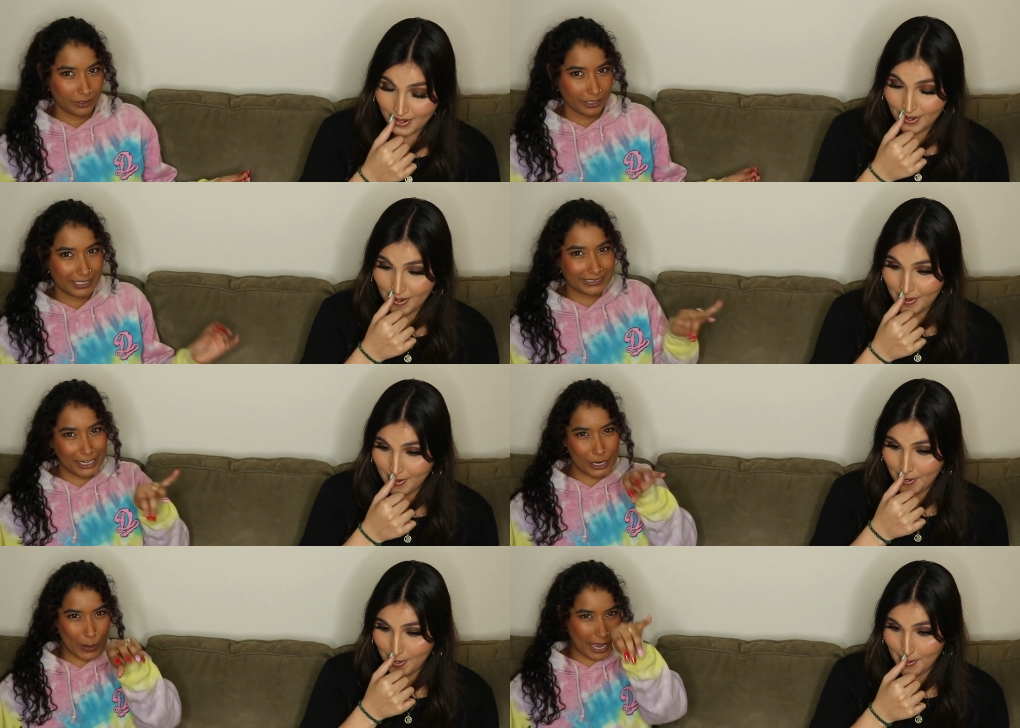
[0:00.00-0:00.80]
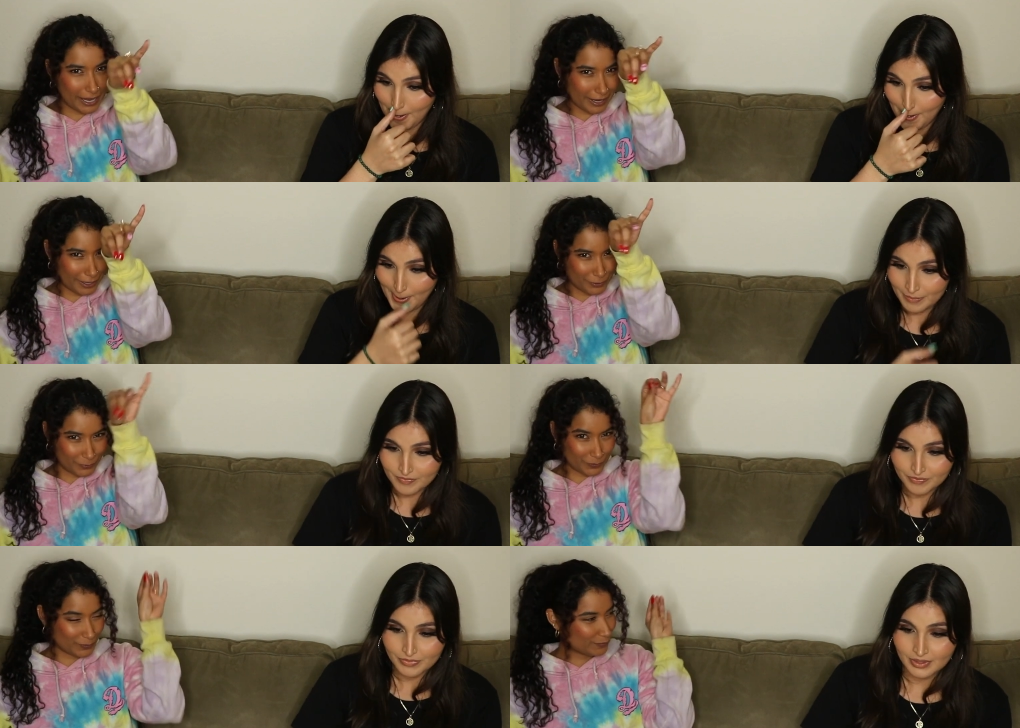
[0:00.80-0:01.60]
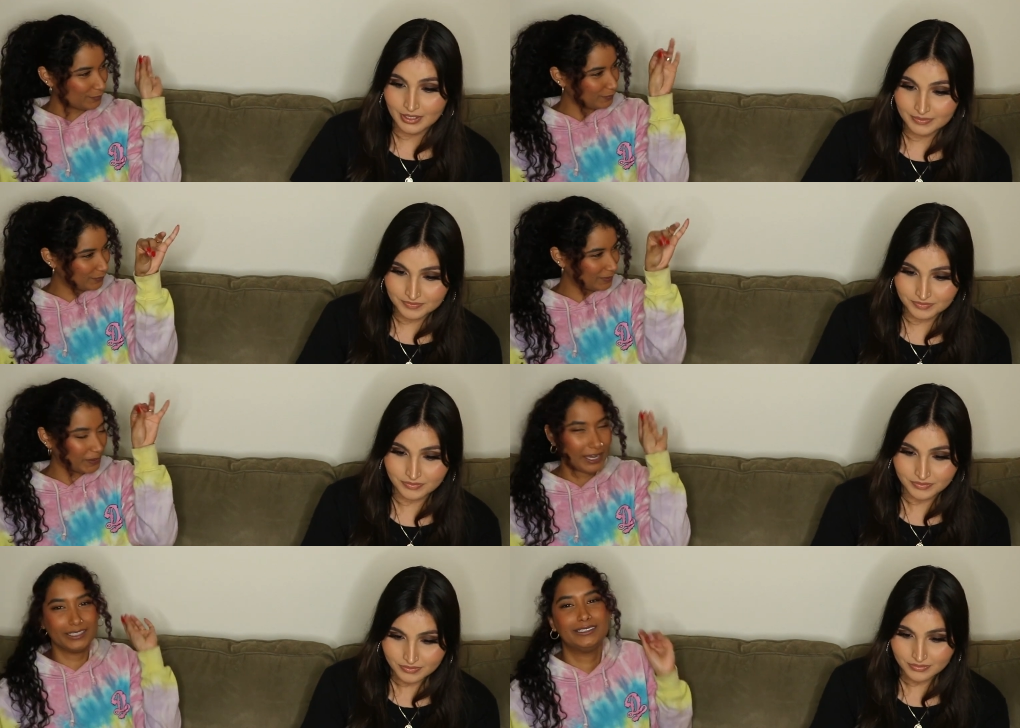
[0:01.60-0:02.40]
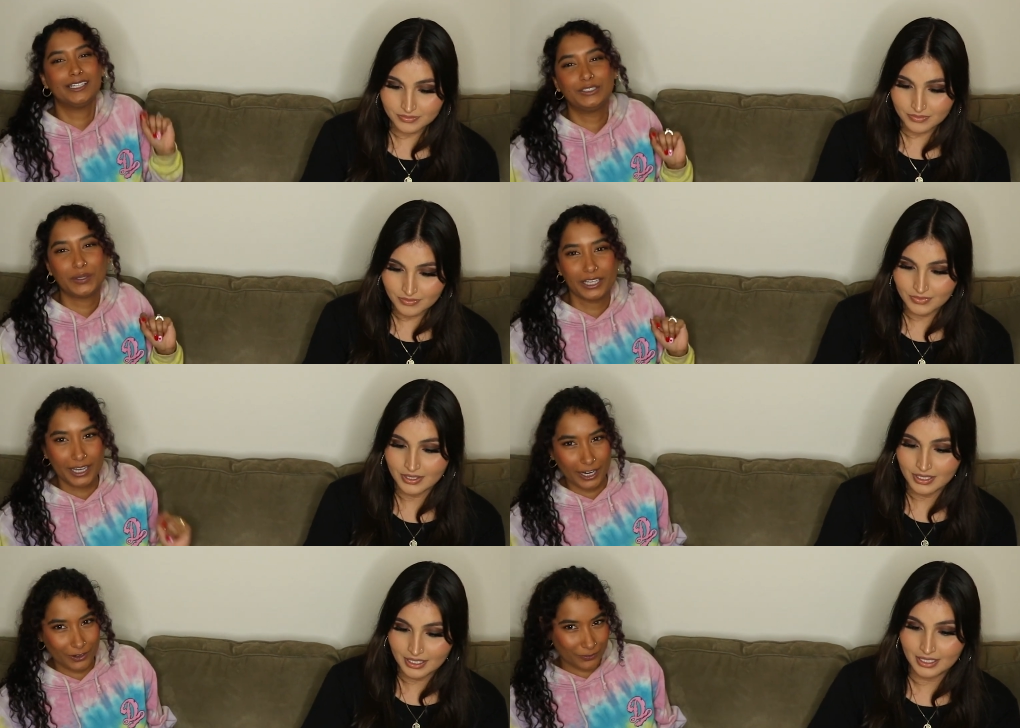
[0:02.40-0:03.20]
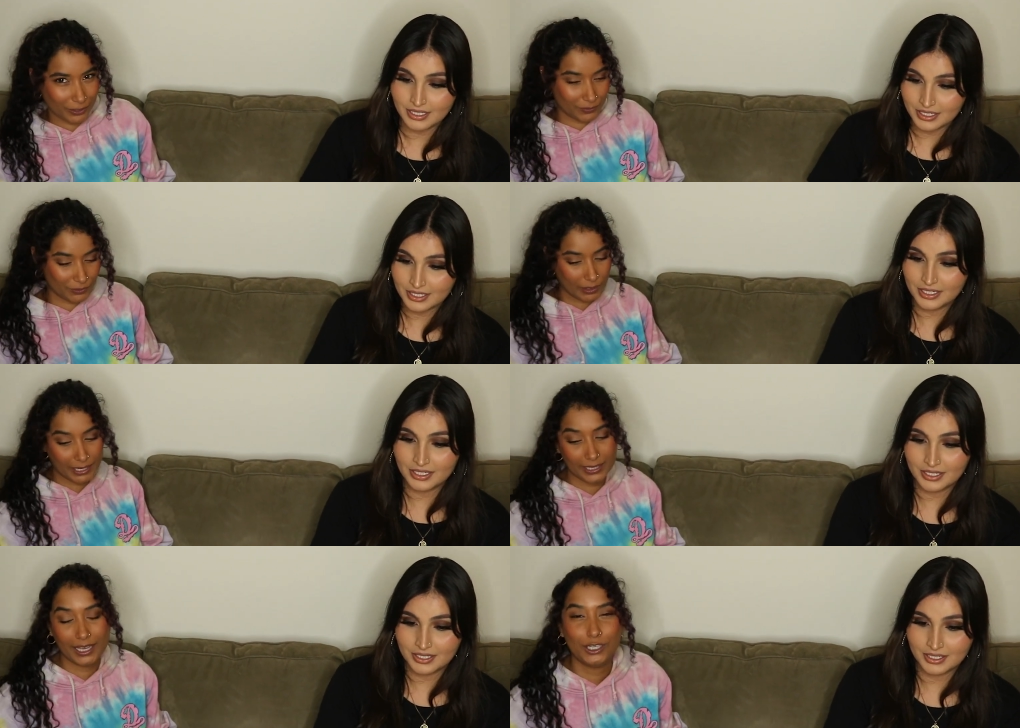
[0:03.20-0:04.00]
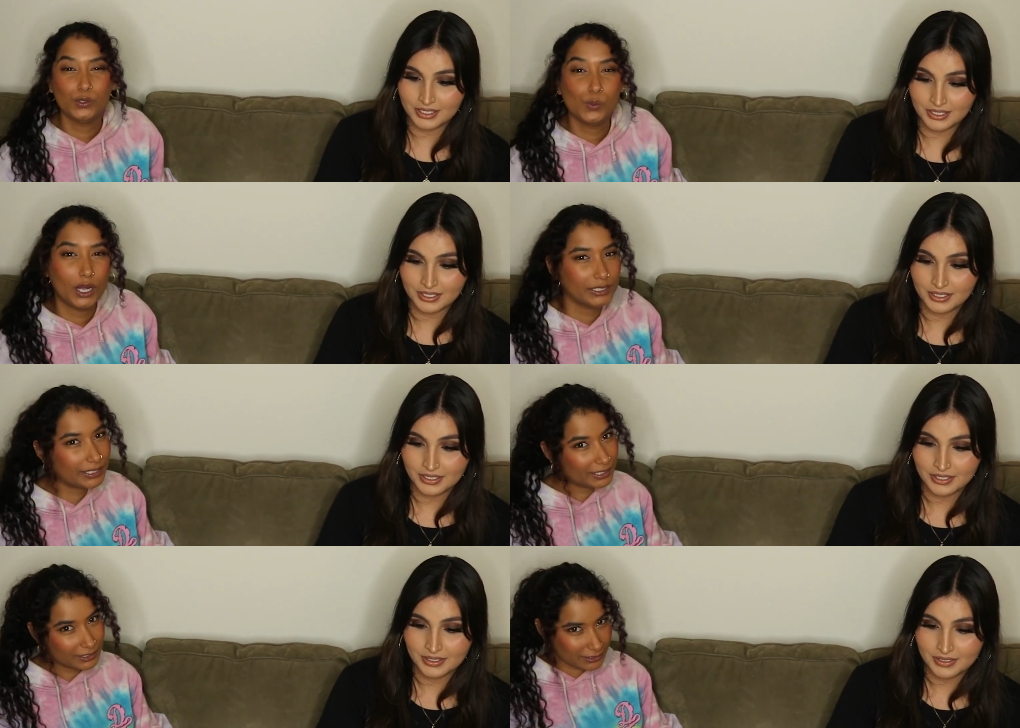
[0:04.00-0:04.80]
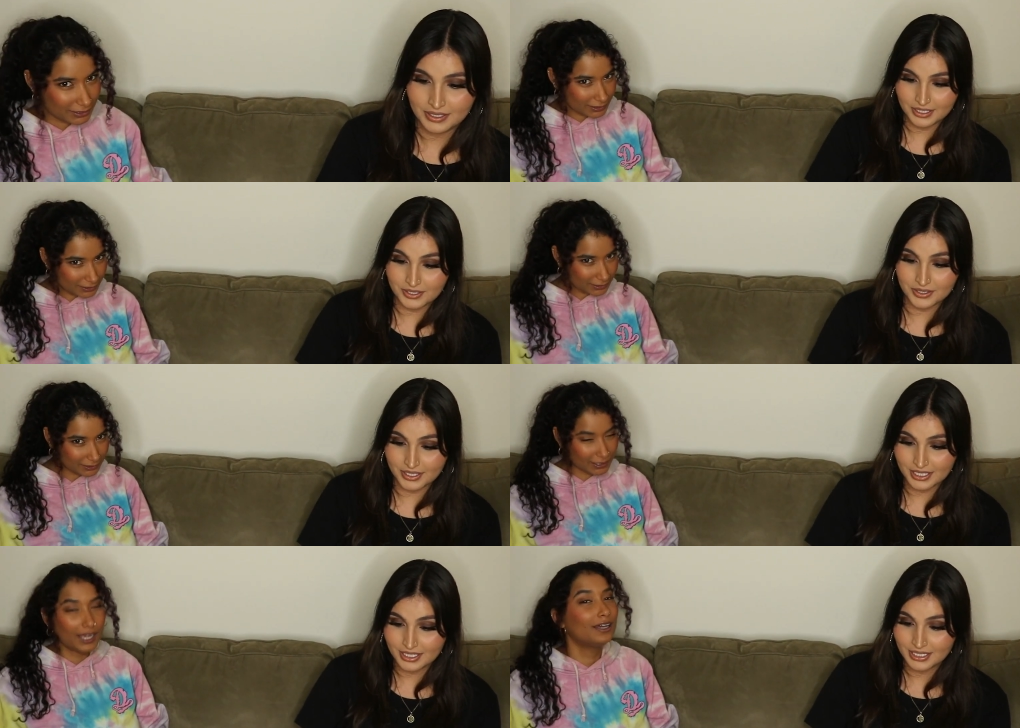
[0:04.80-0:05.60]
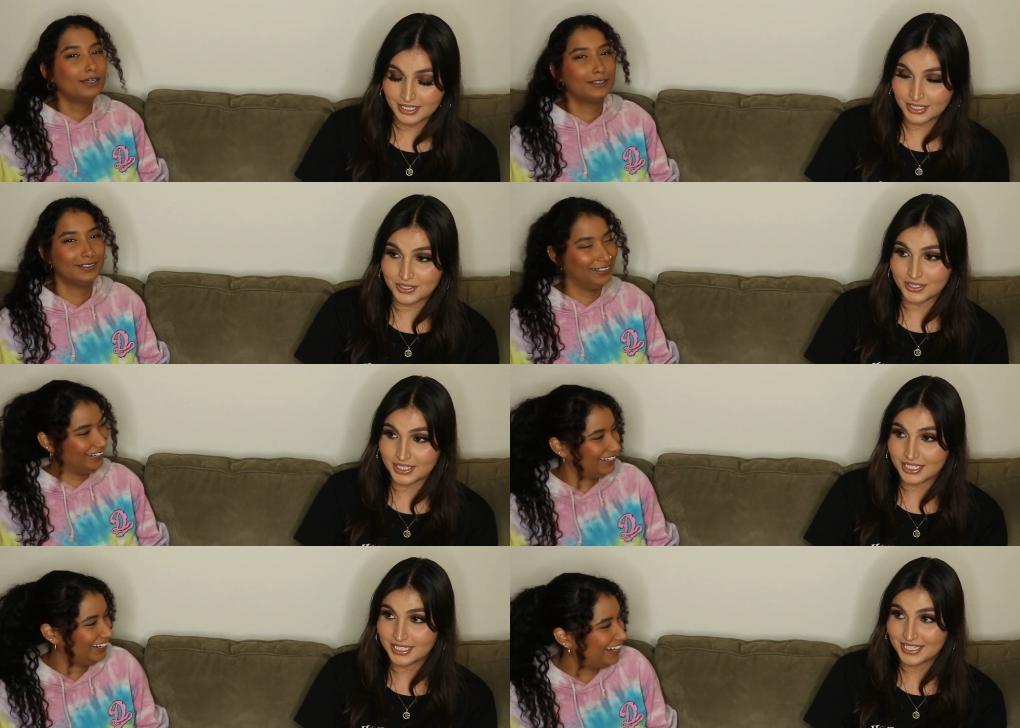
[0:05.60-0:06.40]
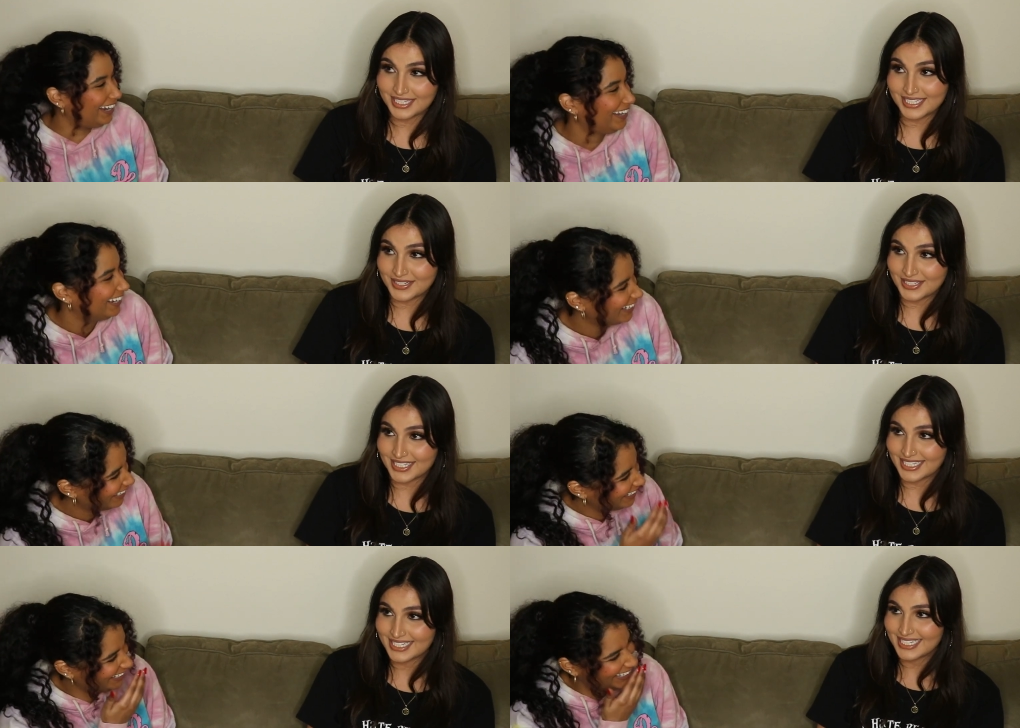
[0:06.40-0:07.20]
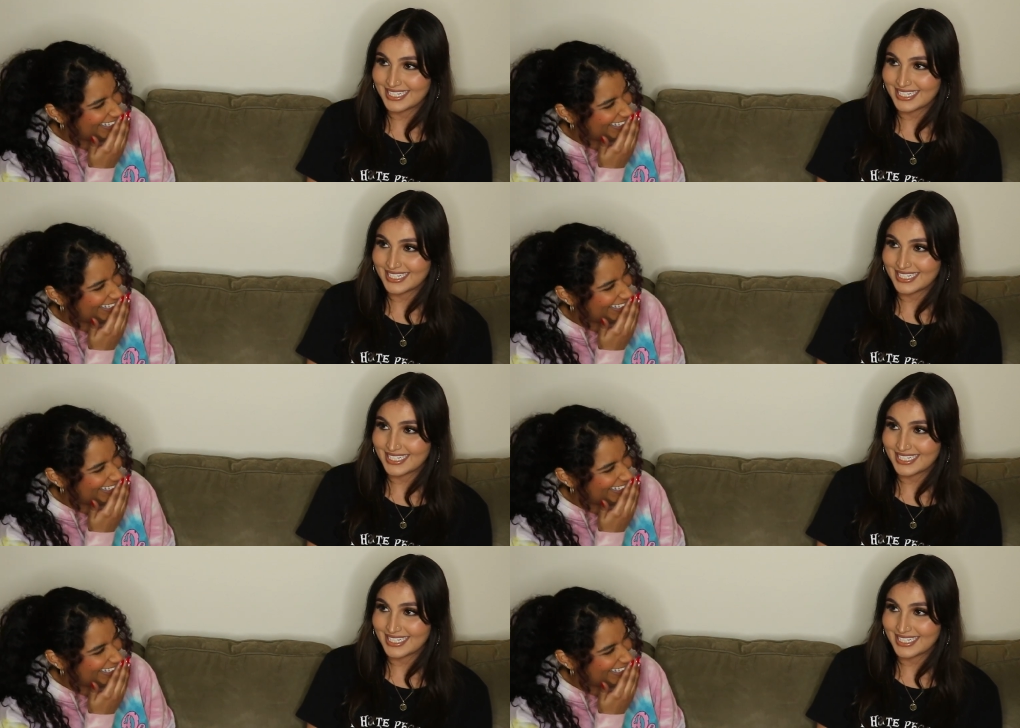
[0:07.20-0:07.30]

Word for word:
Speaker 1: Because they know how to kind of dangle the carrot in front of you. Like, yeah, you want this. Literally. Literally. Literally.